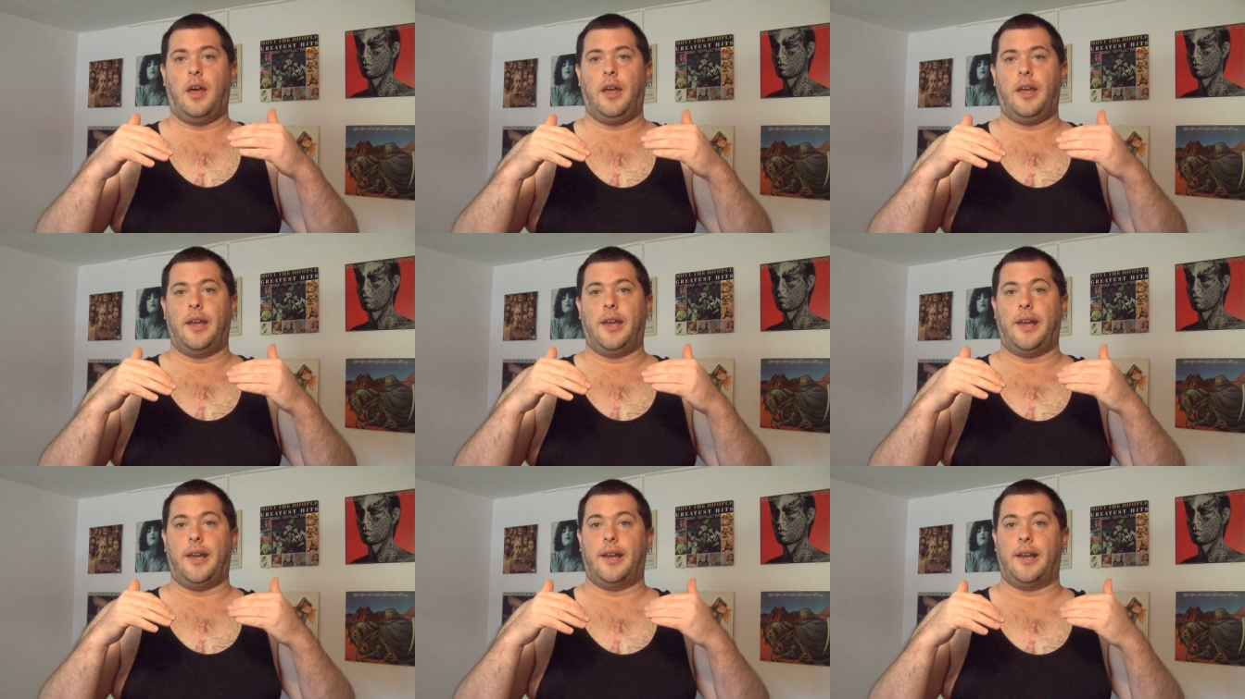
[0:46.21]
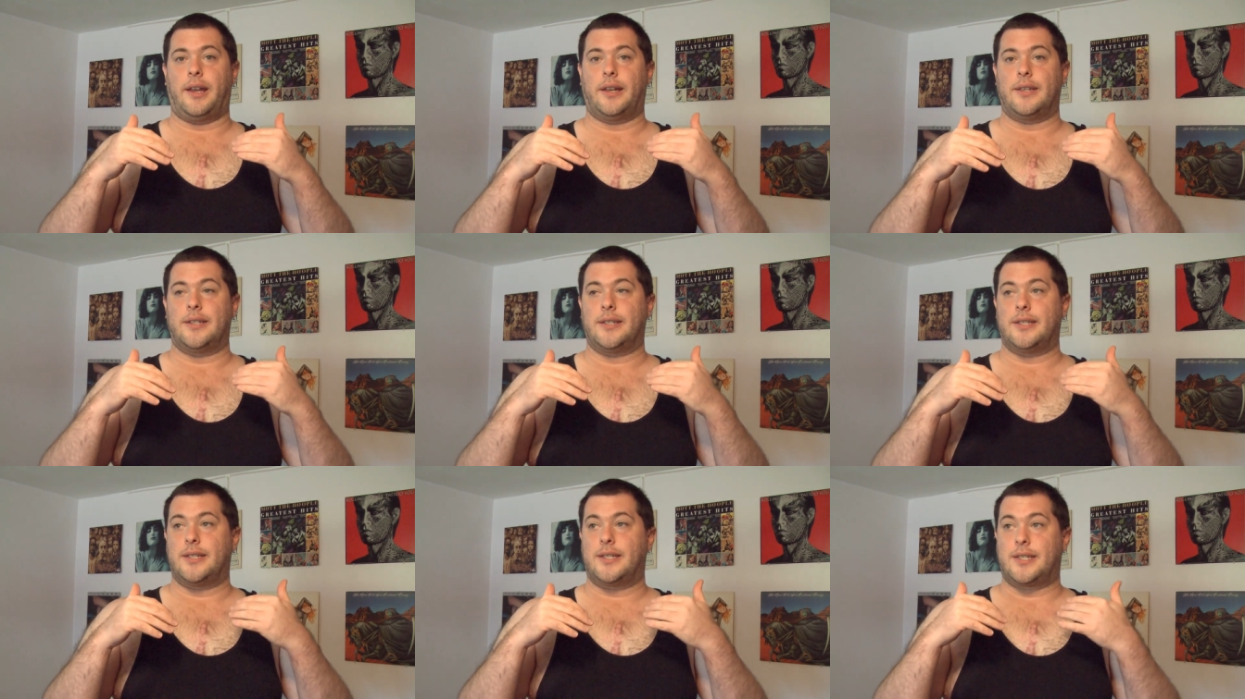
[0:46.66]

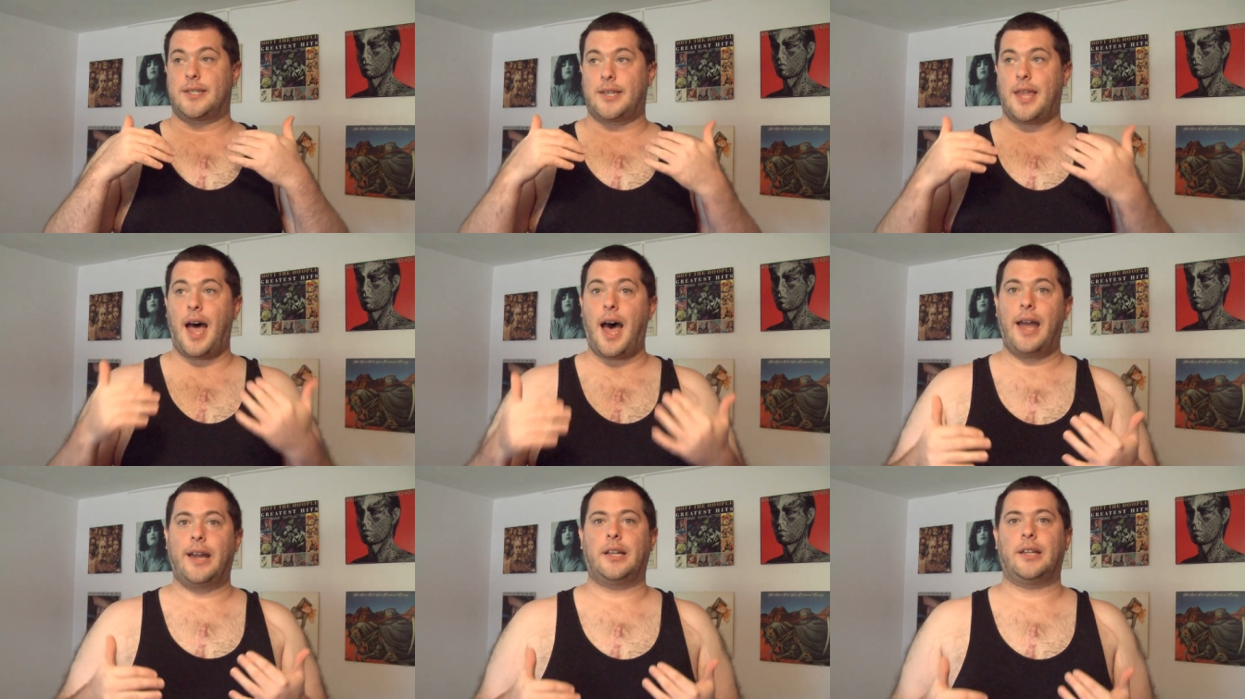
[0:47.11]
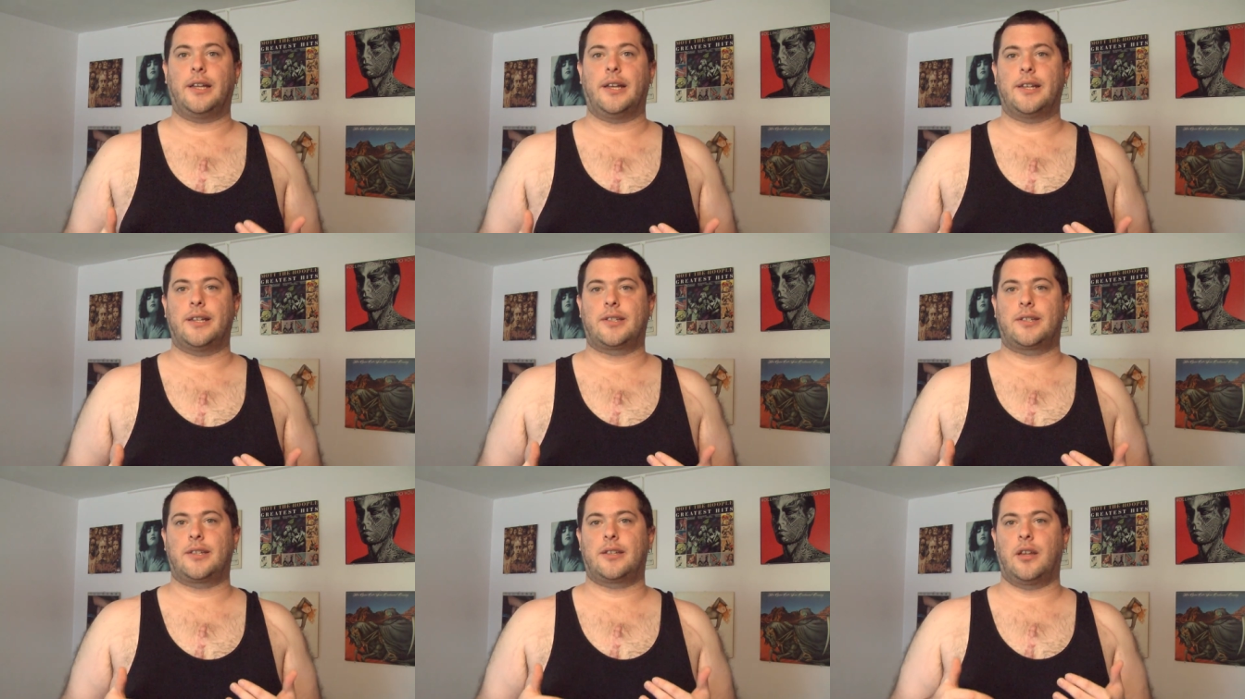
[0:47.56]
and
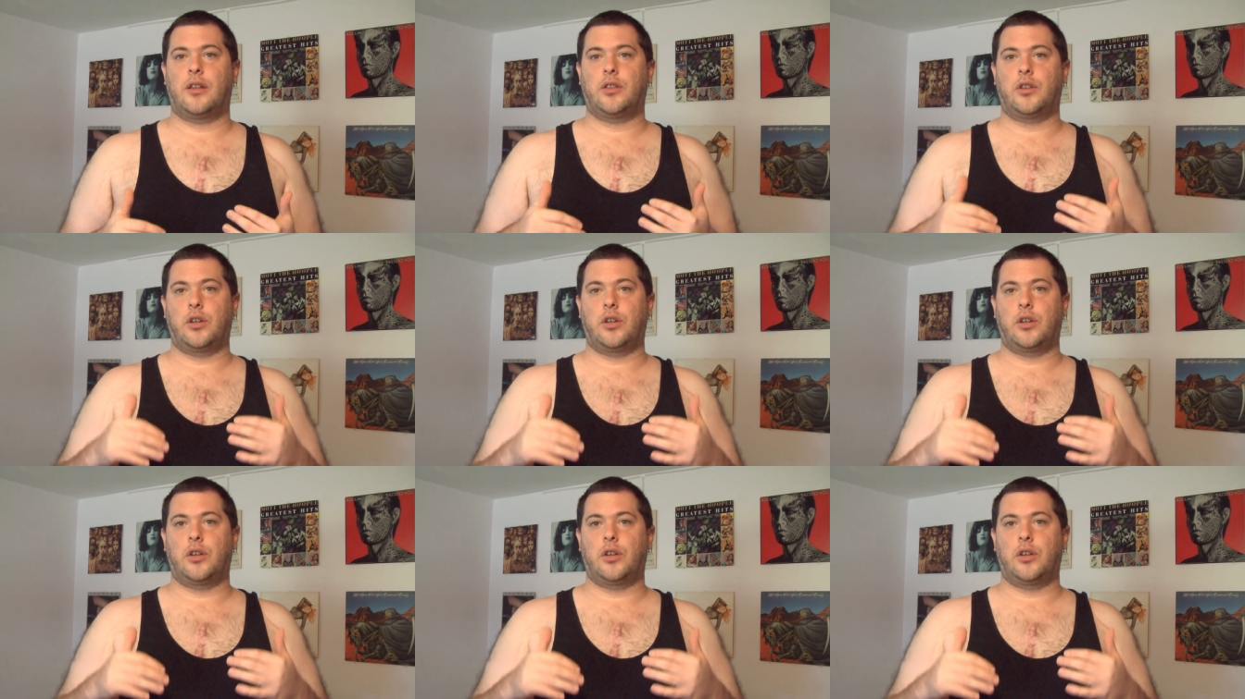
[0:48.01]
stylus,